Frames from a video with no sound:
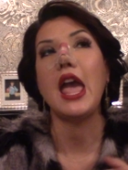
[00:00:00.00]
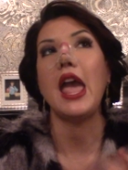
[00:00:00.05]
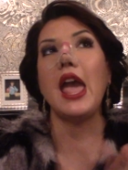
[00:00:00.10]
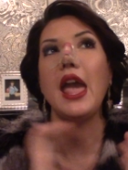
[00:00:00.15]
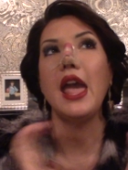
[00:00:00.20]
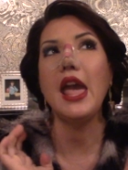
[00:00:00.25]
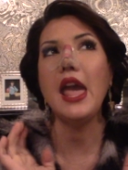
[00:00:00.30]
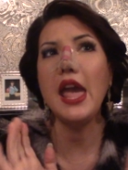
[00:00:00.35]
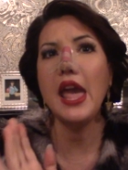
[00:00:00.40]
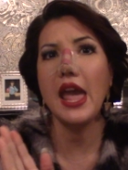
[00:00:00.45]

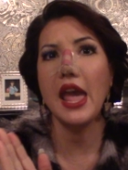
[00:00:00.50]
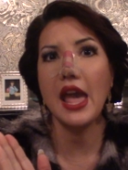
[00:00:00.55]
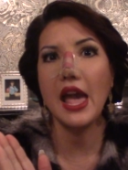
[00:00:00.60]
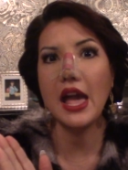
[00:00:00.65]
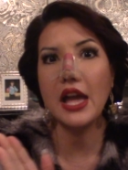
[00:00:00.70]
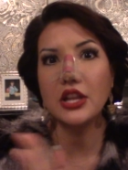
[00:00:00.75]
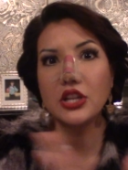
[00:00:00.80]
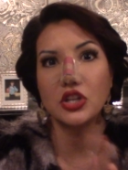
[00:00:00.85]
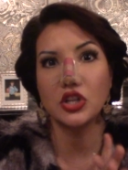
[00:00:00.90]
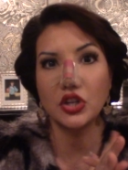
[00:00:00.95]

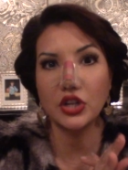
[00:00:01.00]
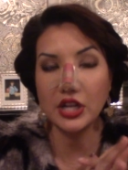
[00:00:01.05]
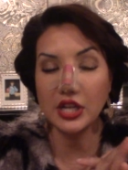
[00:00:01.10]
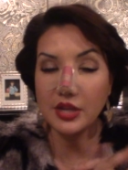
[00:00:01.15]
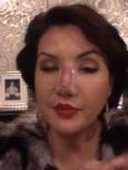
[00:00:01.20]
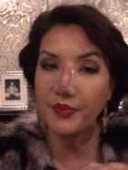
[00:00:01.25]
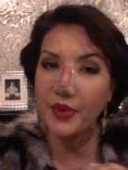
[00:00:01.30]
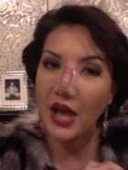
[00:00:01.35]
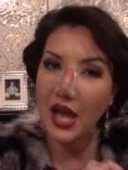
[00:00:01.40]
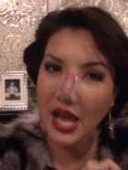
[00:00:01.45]
and you're gonna
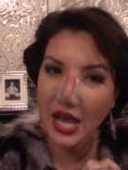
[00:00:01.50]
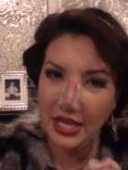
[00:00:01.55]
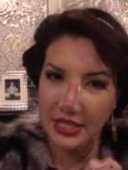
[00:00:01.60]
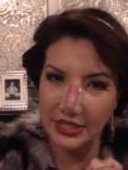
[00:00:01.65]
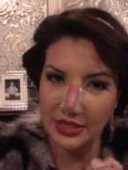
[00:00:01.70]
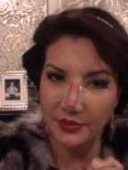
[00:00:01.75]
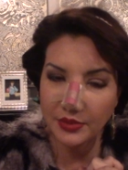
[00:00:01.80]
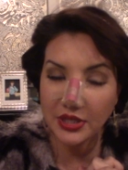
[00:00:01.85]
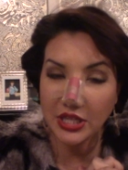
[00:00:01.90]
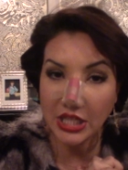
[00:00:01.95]

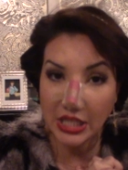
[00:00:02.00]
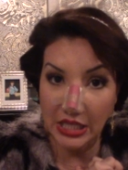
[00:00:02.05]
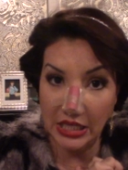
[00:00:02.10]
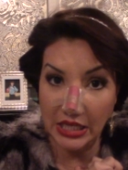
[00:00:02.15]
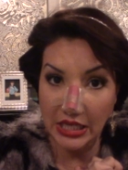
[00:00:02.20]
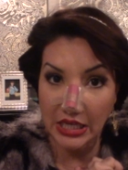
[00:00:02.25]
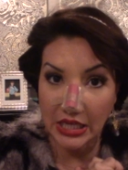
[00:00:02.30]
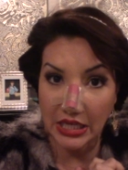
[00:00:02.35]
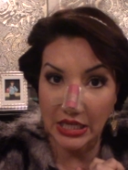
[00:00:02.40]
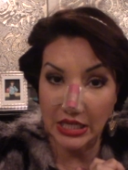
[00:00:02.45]
possibly
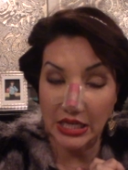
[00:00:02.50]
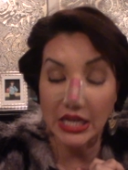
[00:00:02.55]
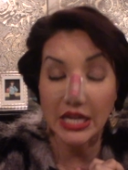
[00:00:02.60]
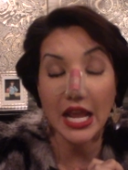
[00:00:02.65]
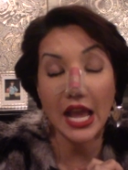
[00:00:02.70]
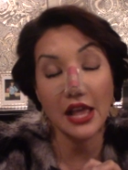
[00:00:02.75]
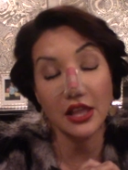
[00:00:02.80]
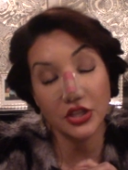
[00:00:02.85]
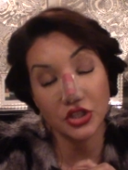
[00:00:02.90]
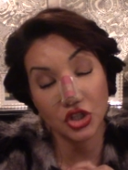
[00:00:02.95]
need an
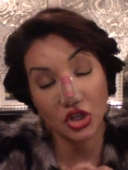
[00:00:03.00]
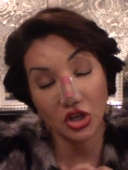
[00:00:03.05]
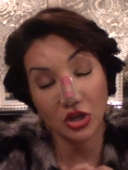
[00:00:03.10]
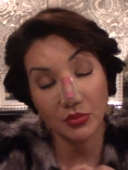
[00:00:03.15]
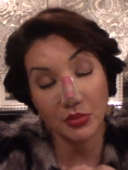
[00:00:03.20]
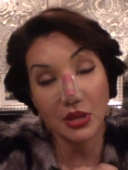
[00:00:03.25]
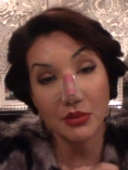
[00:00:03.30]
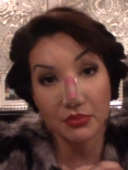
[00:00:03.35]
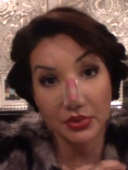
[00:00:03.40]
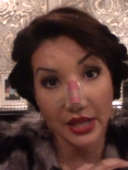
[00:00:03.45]

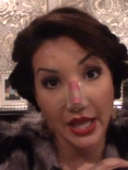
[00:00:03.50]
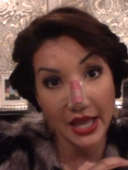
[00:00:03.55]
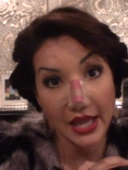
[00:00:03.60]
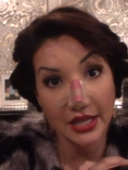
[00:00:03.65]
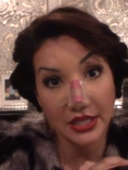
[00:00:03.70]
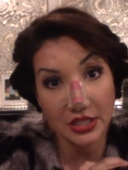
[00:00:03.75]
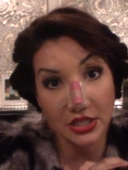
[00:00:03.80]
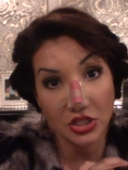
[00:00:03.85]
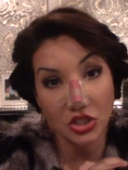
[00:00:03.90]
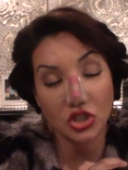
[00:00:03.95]
alloderm implant